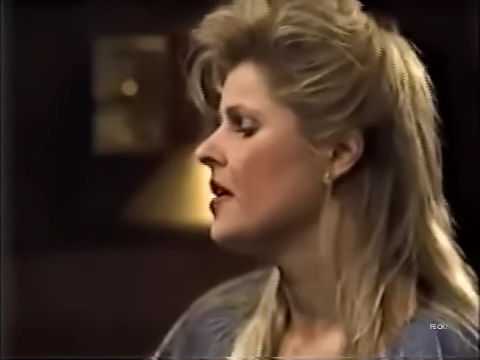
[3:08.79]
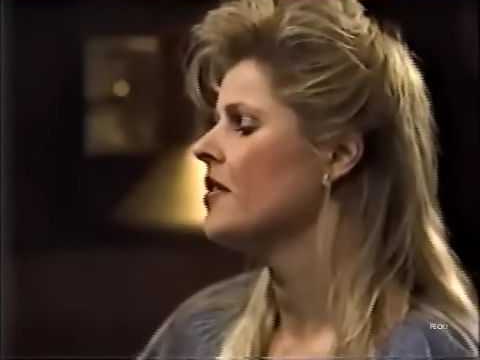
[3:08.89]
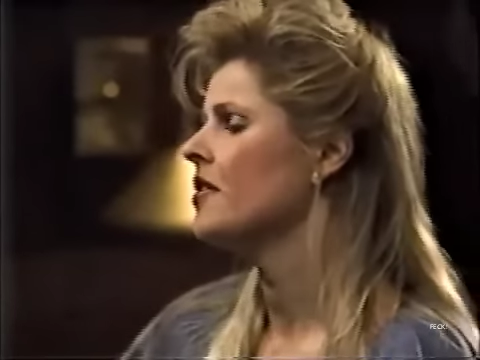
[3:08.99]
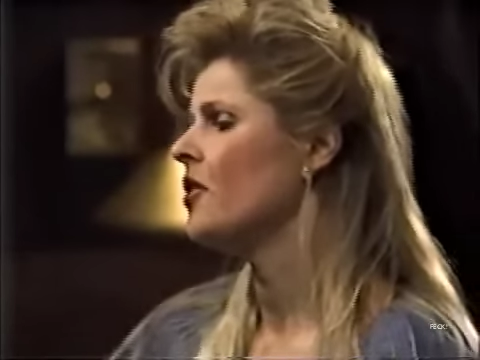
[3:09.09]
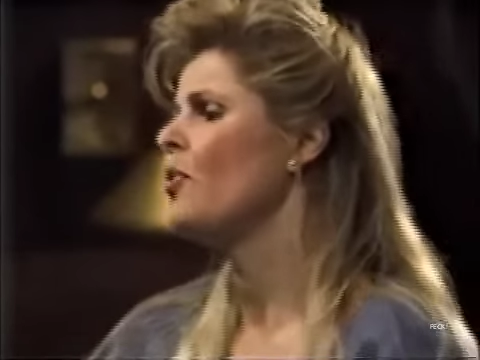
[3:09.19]
I
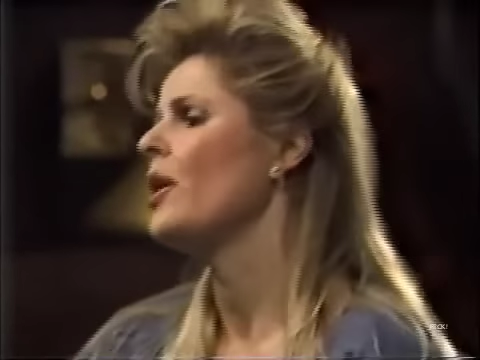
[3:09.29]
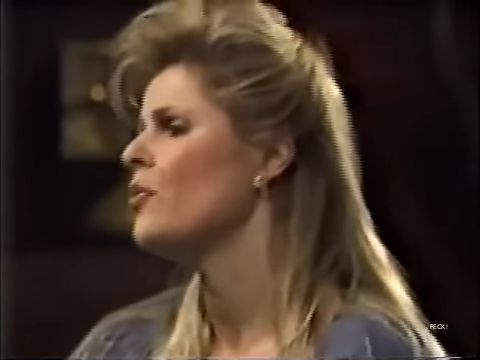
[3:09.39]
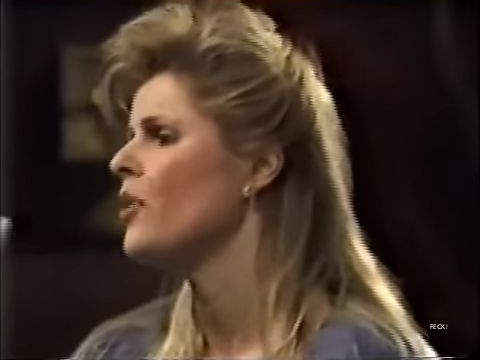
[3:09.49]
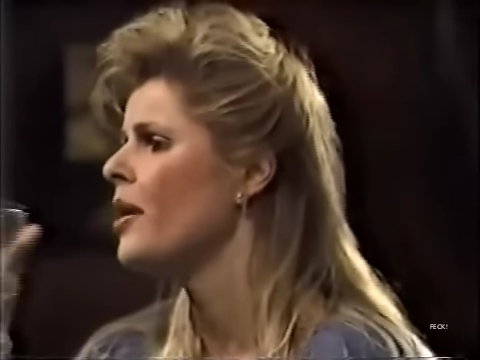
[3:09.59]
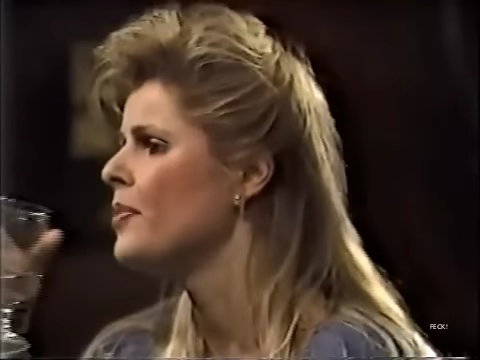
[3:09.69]
don't know why
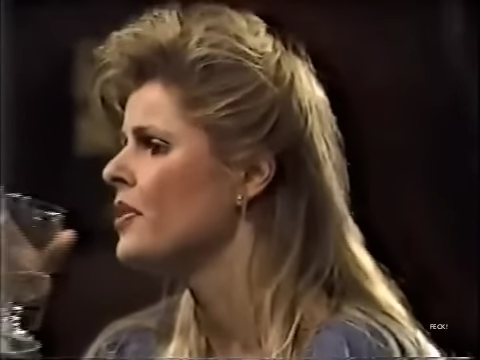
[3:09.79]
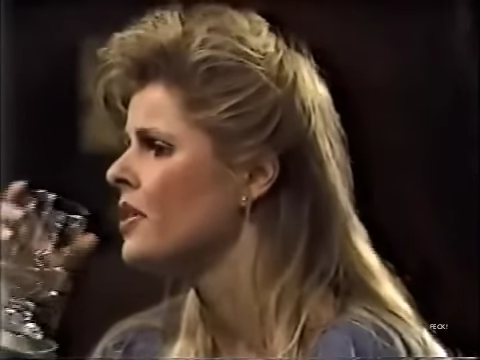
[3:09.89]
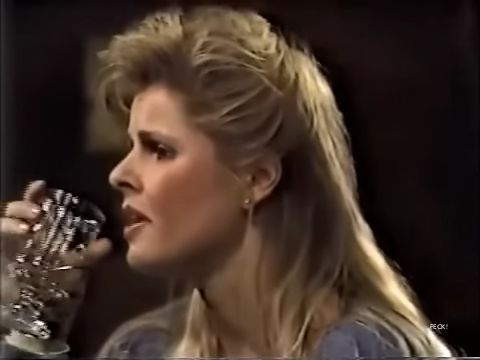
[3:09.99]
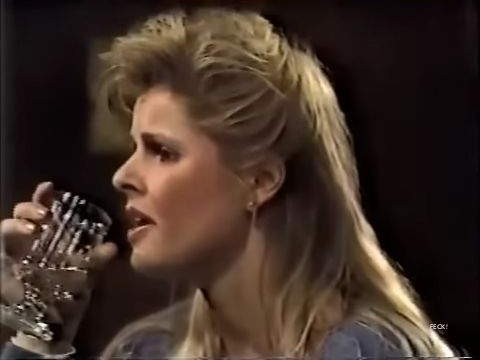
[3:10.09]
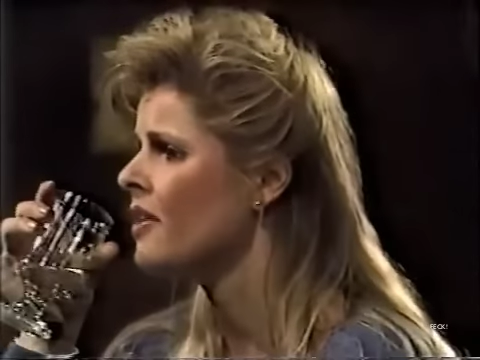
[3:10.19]
Robert
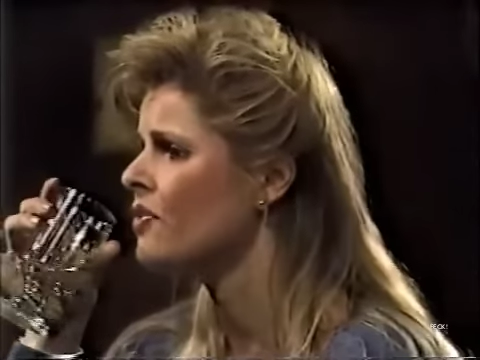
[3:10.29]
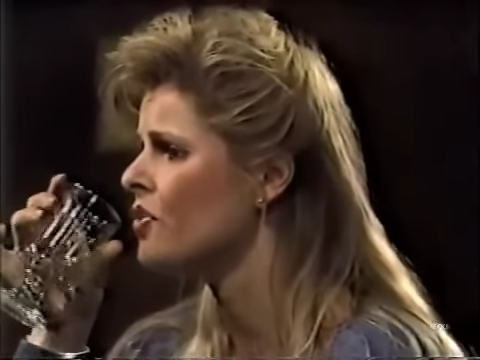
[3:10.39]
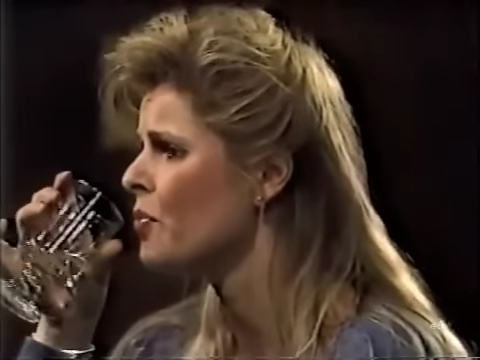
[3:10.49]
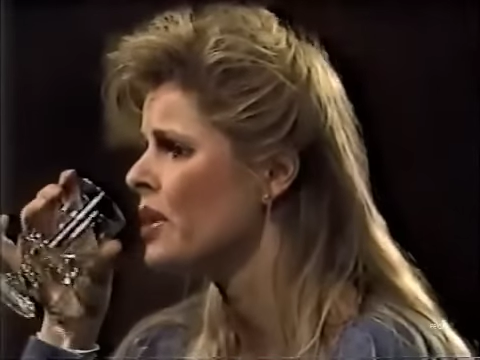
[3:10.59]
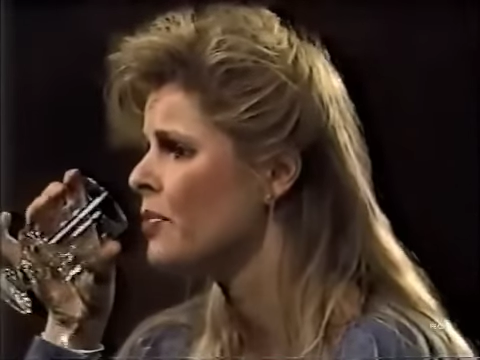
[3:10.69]
and I have
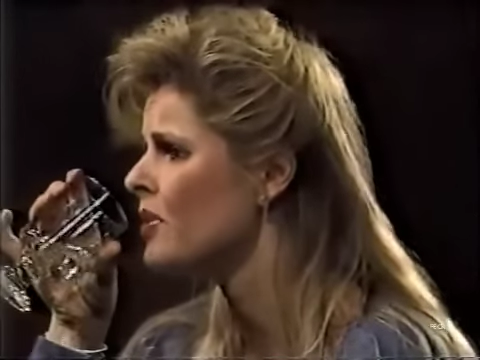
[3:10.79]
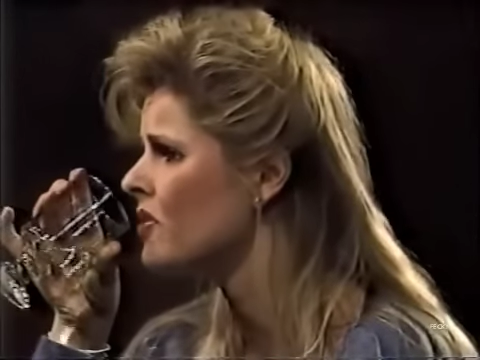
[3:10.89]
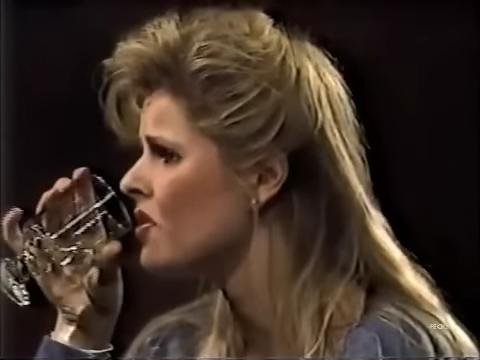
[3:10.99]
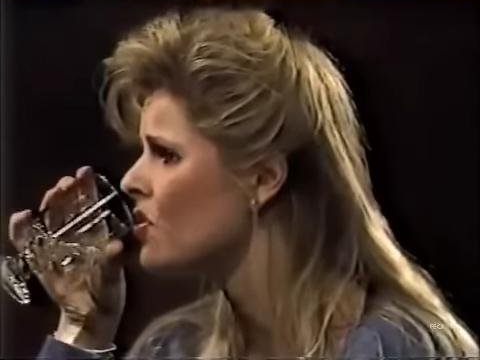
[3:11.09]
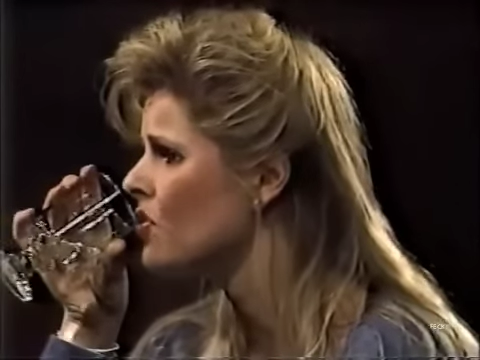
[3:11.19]
so many
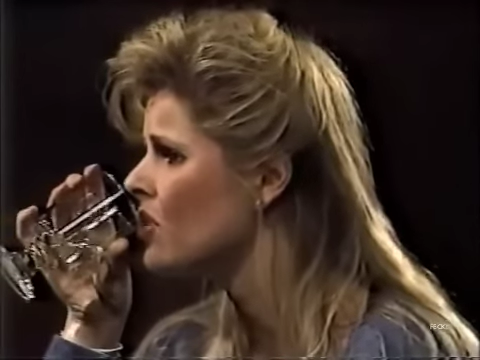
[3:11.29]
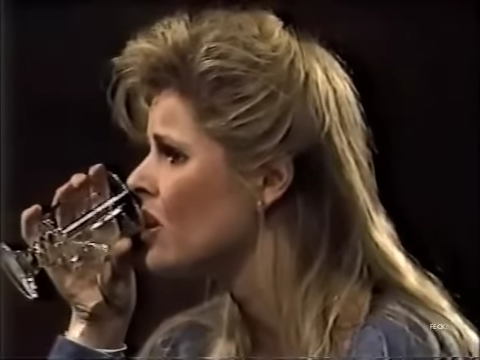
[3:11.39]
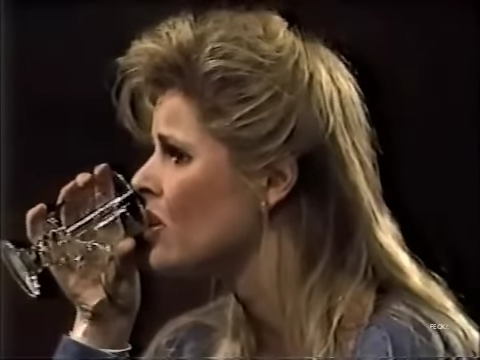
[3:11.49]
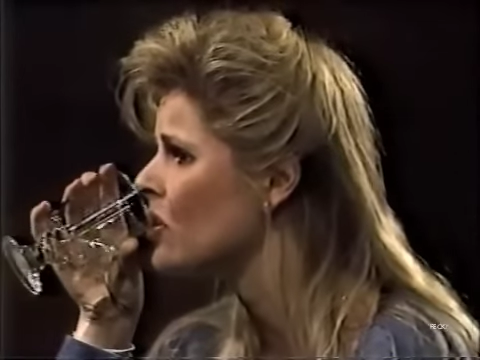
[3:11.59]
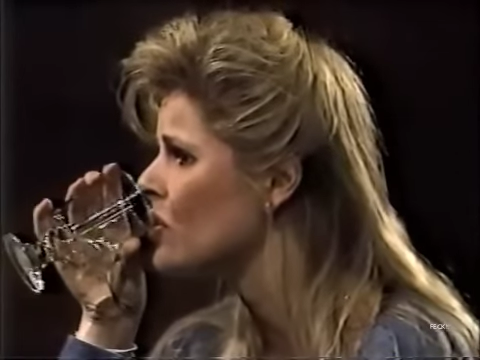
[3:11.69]

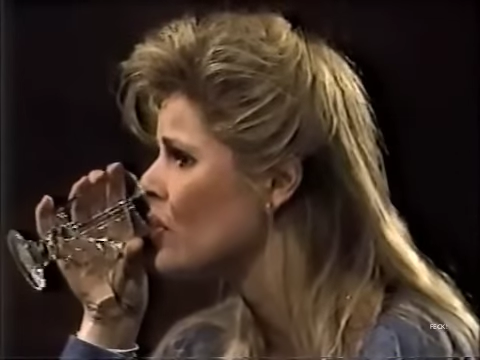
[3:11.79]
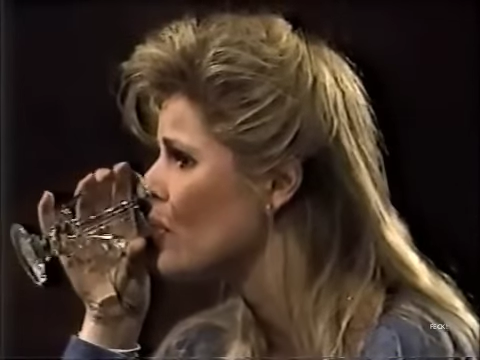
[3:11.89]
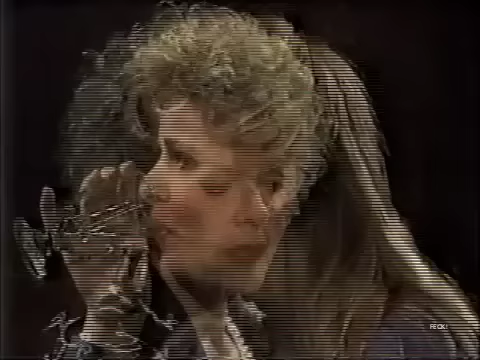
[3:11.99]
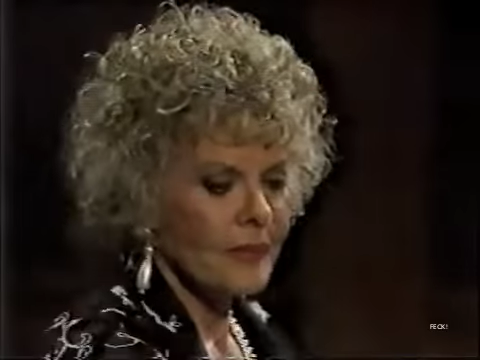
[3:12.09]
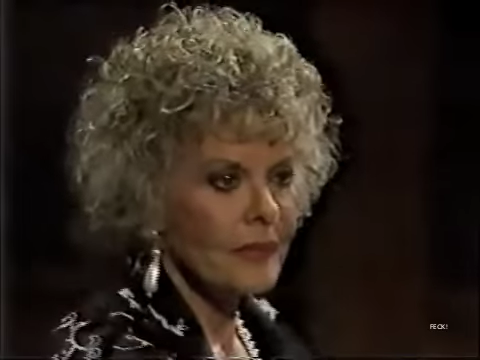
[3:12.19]
misunderstandings.
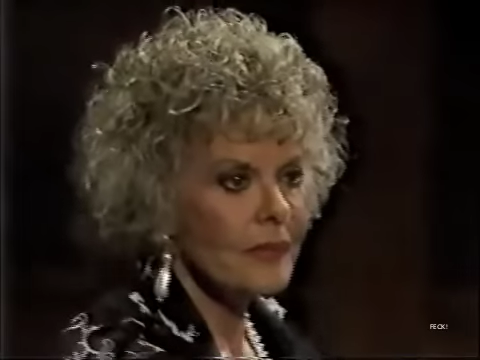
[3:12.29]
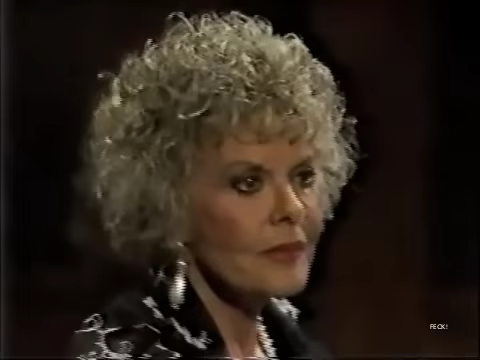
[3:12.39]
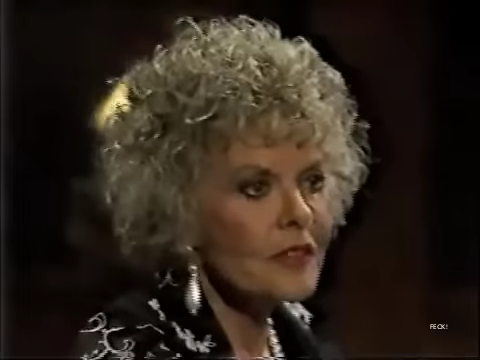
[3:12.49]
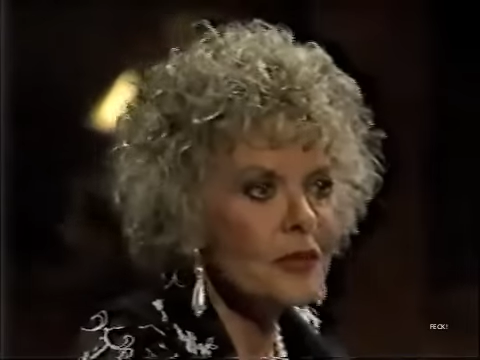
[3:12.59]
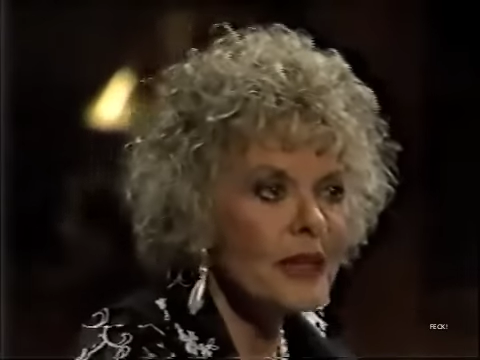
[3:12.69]

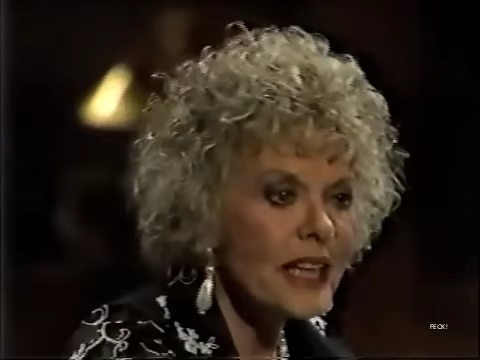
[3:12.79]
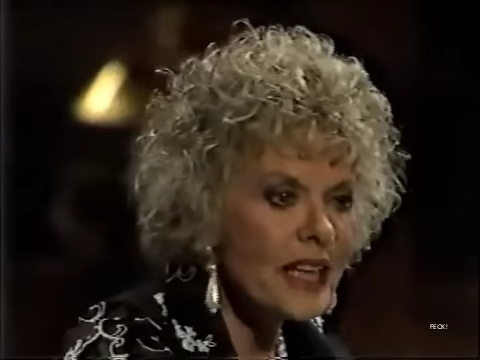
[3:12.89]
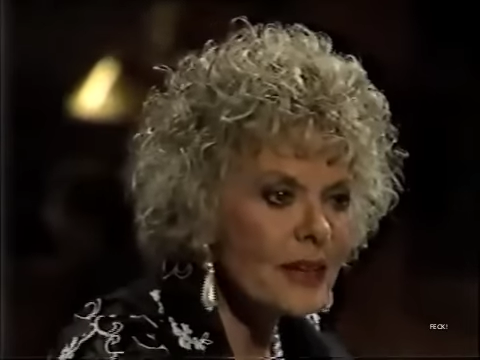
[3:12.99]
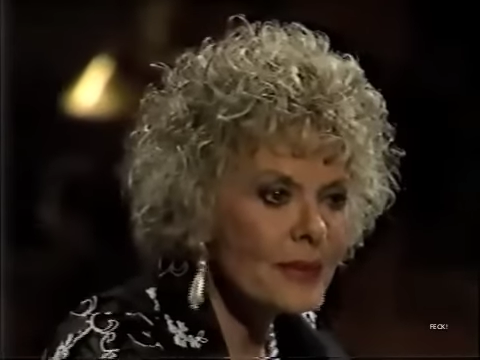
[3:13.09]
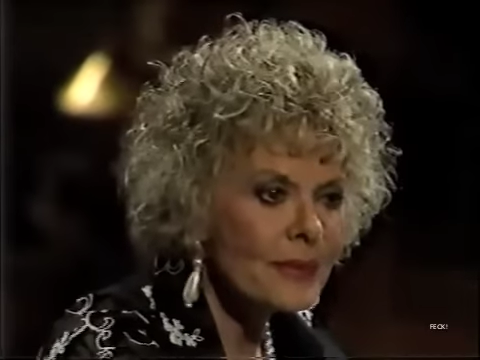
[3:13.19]

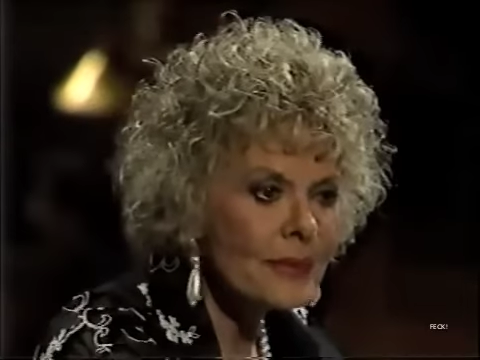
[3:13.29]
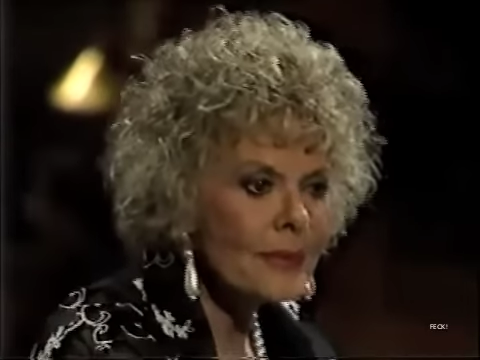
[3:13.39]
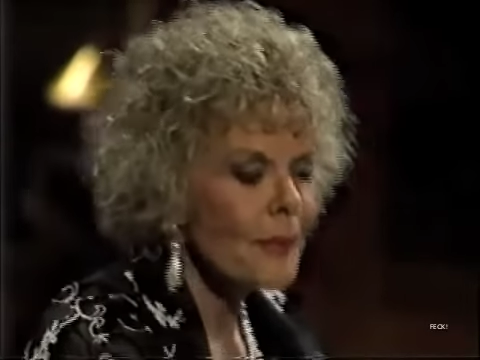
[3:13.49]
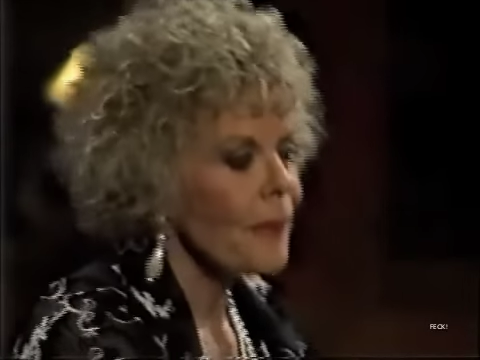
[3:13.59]
Sweetie, mm.